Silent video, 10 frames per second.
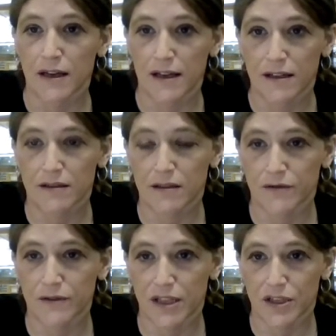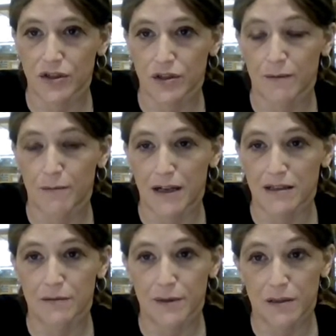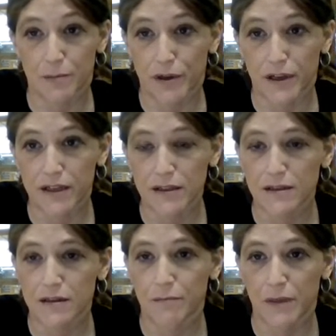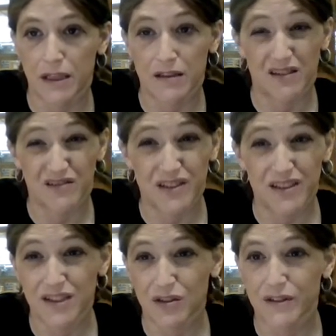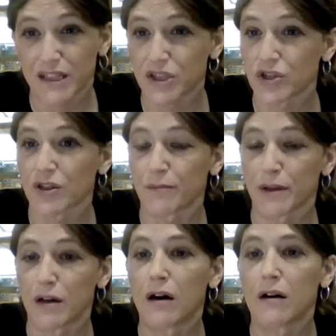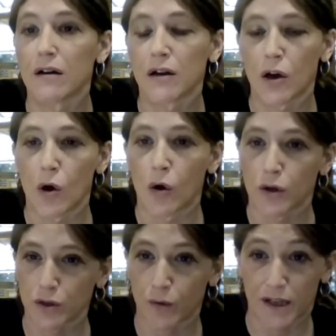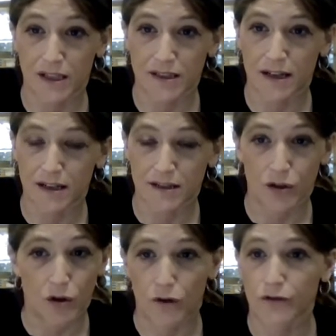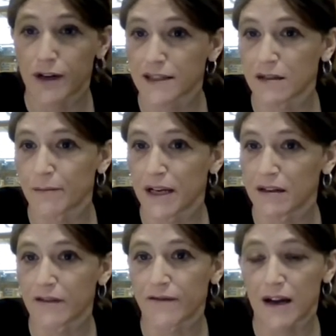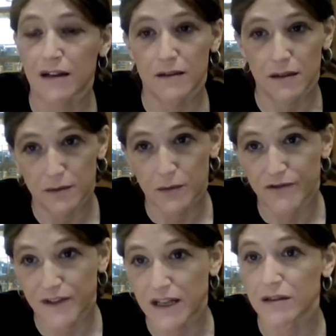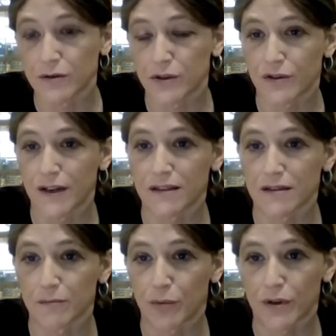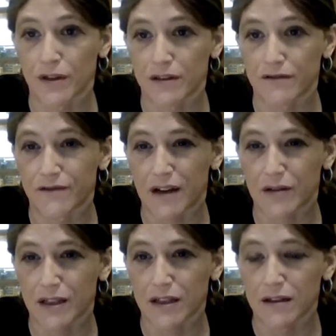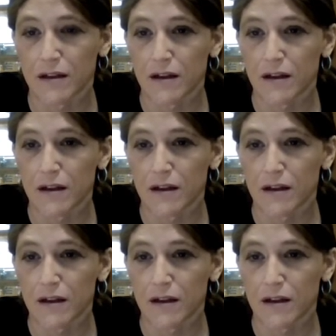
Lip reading: is this relationship possibly spurious, meaning there really is no relationship at all? Or to what extent is it overestimating the effect because we fail to address important confounding?